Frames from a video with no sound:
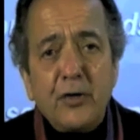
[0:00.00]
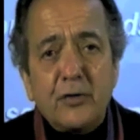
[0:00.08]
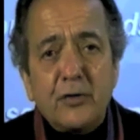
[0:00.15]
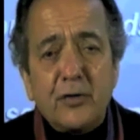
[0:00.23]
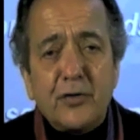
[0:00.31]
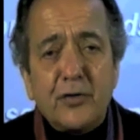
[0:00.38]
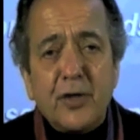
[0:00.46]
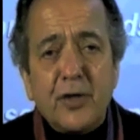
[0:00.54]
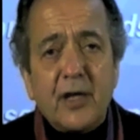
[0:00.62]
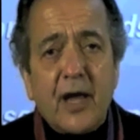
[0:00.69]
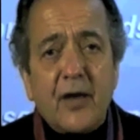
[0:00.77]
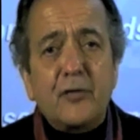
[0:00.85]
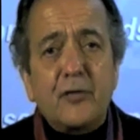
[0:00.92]
to think
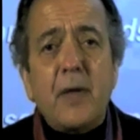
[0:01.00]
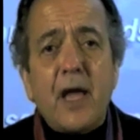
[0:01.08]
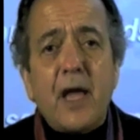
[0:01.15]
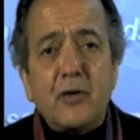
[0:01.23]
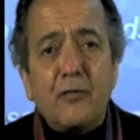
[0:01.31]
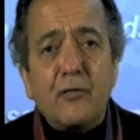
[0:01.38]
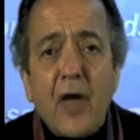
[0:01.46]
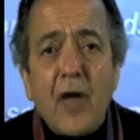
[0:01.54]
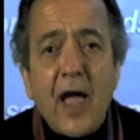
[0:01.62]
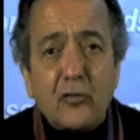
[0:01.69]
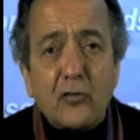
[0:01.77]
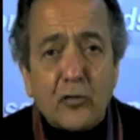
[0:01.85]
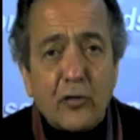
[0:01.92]
as a
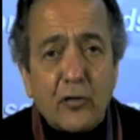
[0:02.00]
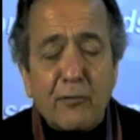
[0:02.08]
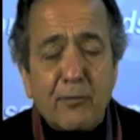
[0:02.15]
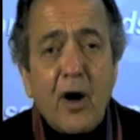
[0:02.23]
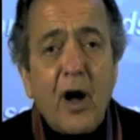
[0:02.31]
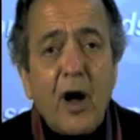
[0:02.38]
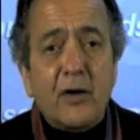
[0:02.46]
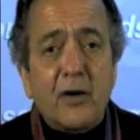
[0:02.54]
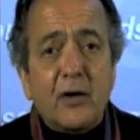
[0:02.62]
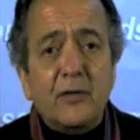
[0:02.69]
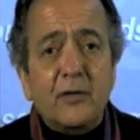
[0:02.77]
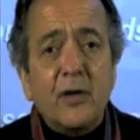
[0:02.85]
manufacturer of product,